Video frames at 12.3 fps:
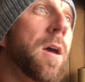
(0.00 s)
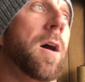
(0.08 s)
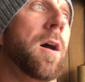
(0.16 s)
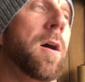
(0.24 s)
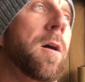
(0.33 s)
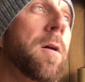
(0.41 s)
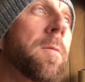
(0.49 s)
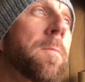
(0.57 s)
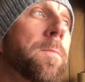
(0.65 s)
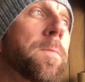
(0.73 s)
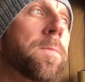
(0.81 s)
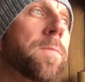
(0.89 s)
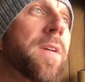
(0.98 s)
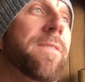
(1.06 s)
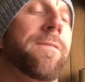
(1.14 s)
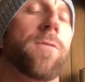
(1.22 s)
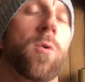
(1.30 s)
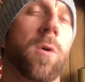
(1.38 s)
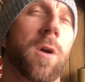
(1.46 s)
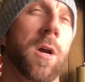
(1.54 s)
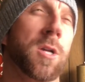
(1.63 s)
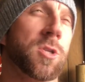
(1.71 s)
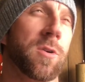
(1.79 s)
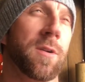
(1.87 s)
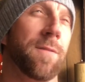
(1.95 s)

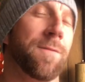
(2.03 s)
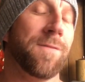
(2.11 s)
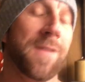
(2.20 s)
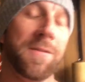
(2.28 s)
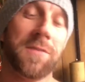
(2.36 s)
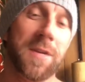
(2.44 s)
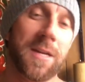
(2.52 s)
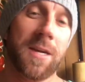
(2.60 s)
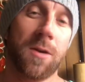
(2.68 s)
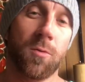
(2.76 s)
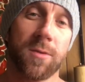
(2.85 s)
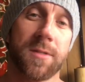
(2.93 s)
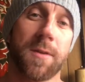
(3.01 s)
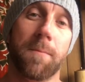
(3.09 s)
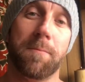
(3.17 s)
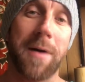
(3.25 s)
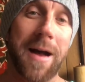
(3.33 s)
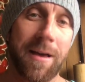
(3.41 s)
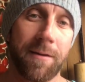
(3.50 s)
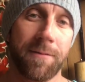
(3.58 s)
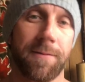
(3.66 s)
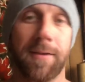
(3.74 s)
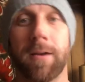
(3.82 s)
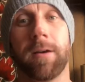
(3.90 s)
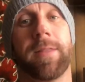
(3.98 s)
$450 was the buy
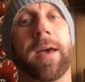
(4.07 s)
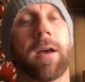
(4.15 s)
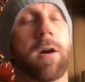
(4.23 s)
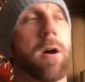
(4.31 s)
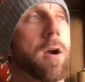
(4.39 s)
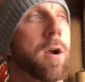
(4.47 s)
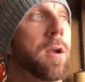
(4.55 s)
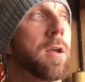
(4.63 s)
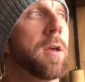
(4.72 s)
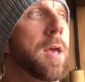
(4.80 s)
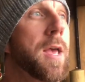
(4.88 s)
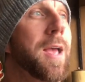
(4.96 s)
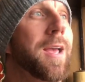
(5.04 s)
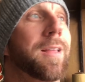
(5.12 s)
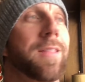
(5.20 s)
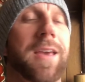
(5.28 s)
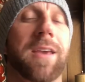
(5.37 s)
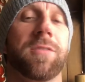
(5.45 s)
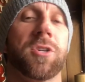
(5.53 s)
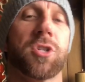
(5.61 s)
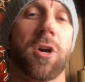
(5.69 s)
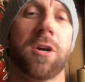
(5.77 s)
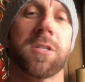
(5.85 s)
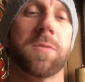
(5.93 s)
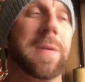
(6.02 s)
fee on that car. They even
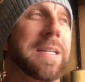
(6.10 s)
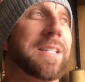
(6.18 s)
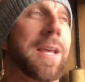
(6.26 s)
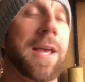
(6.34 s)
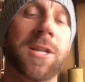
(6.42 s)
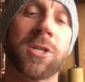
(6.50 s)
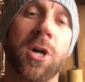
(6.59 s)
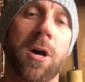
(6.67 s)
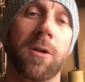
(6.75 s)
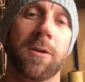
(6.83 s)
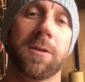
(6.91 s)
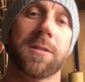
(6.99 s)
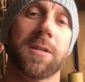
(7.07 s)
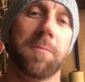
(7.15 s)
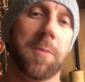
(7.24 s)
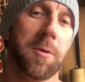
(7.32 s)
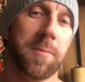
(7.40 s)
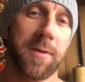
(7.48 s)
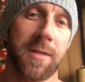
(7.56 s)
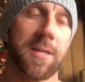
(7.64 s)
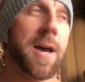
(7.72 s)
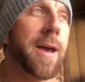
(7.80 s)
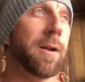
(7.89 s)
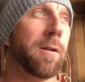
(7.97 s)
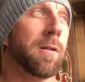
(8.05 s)
charged me $10 to mail me the
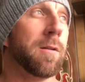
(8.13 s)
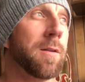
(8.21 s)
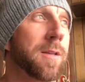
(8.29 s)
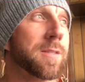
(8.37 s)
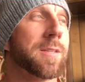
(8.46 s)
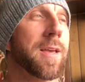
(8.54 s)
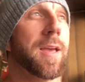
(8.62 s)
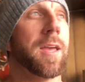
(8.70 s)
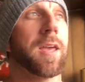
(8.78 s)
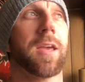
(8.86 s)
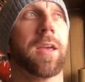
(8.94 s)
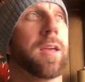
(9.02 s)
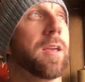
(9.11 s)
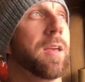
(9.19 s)
title. It's like